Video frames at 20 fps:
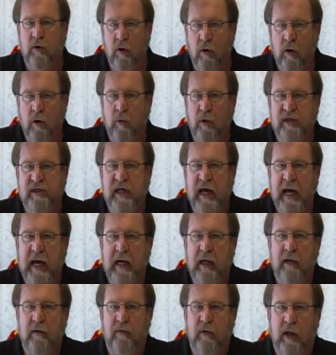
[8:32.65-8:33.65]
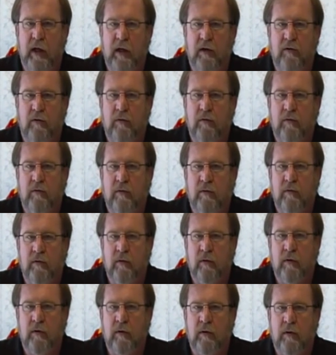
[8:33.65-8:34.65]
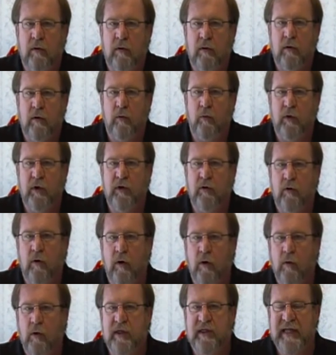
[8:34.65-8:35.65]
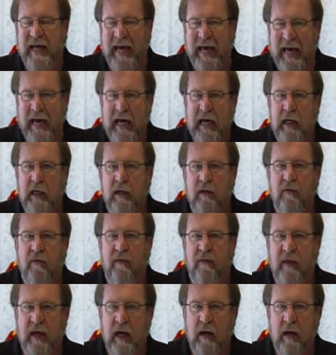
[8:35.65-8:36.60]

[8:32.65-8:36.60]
you're always adding that. When you're always adding